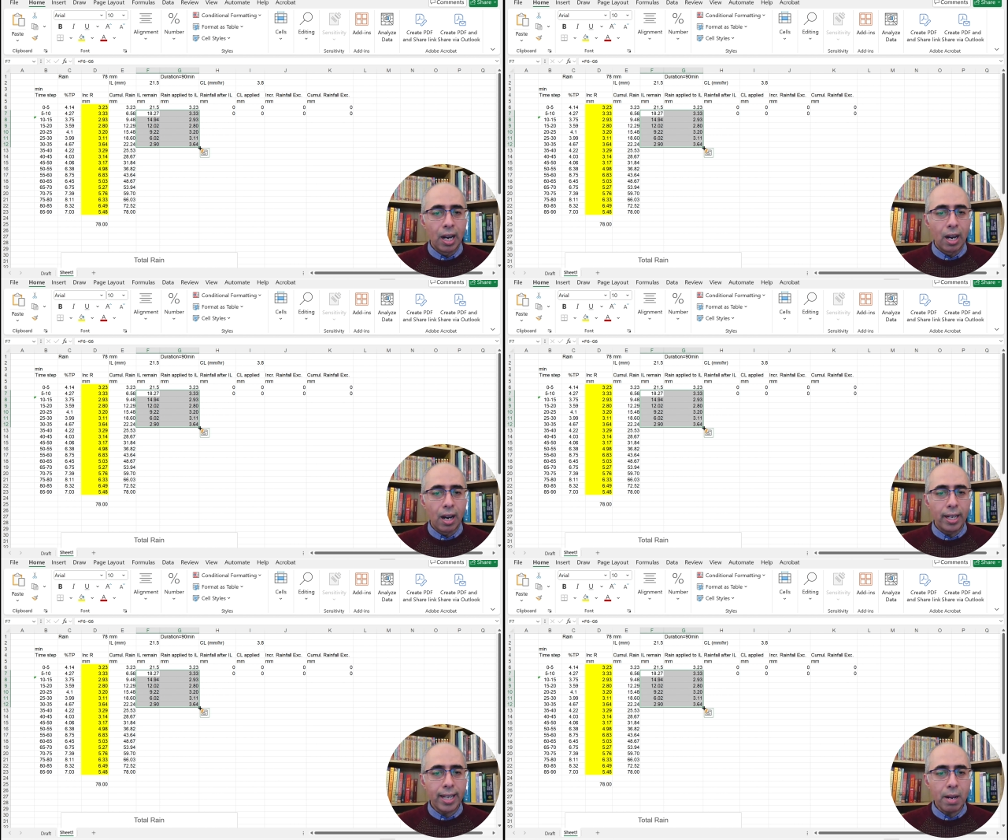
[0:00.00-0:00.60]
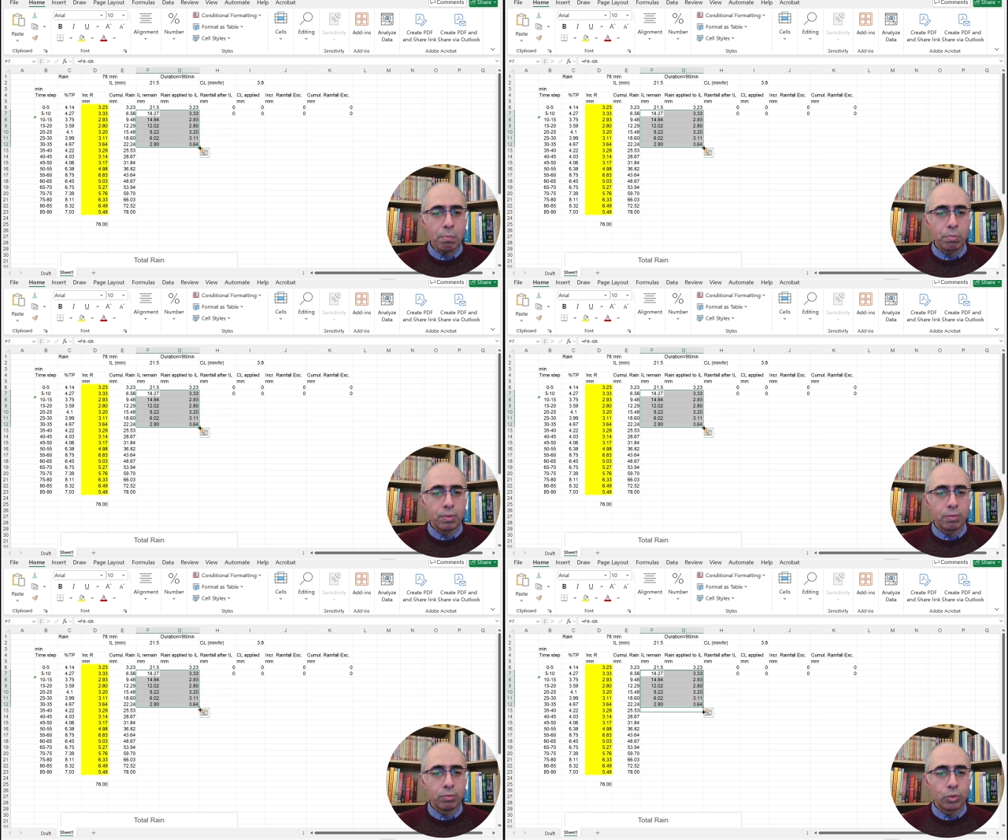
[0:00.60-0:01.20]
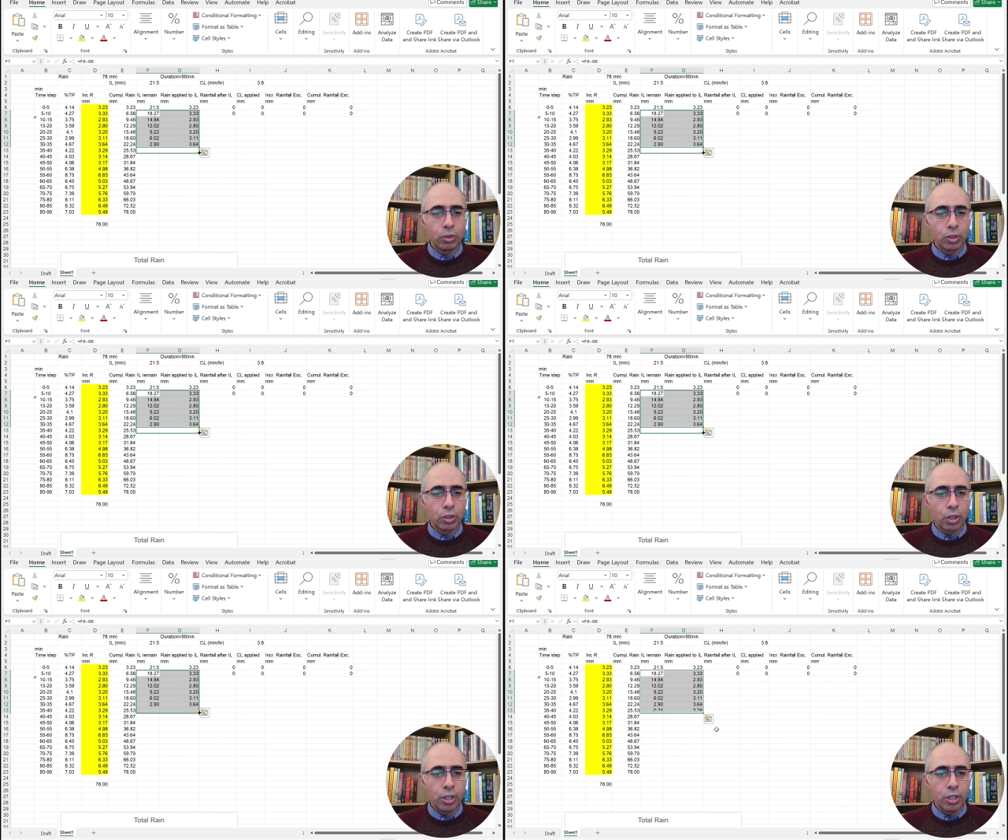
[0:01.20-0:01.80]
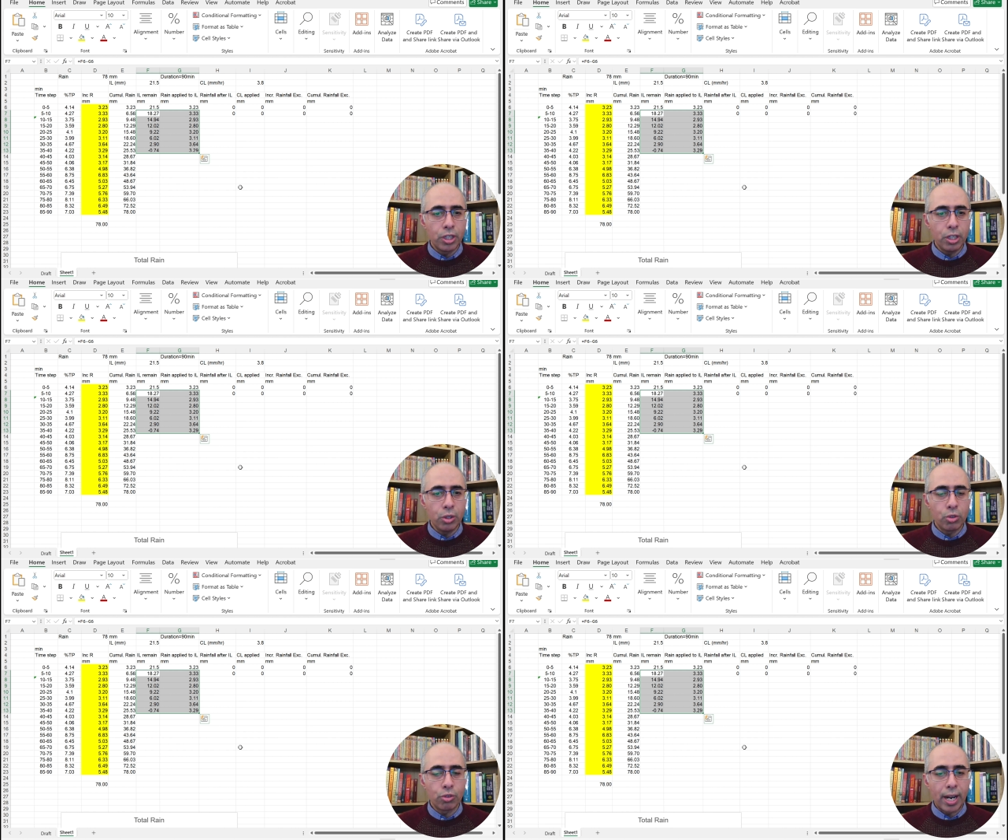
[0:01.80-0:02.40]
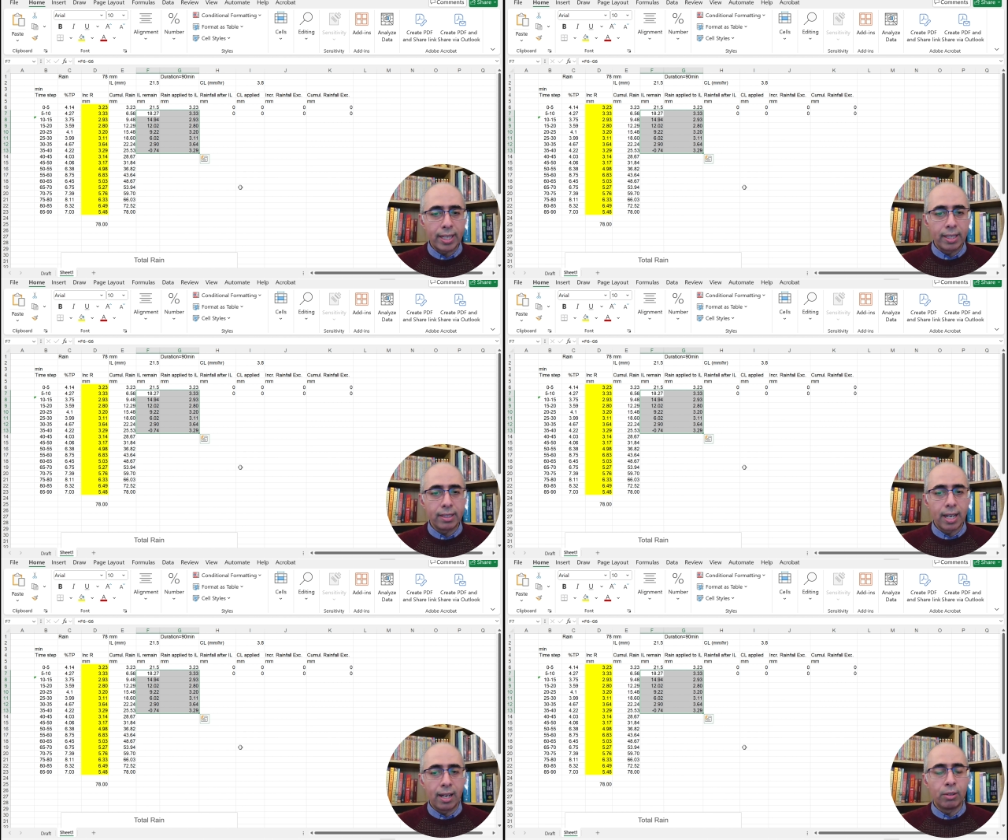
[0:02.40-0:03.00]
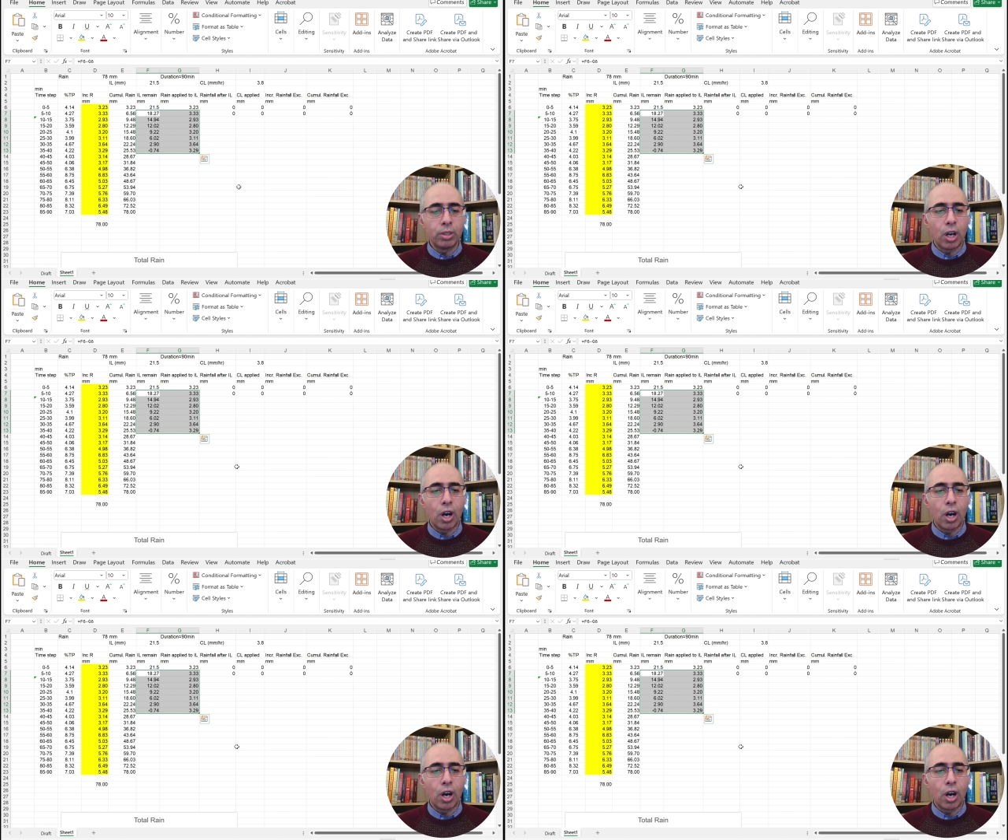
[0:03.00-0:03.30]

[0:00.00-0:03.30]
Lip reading: I can continue dragging down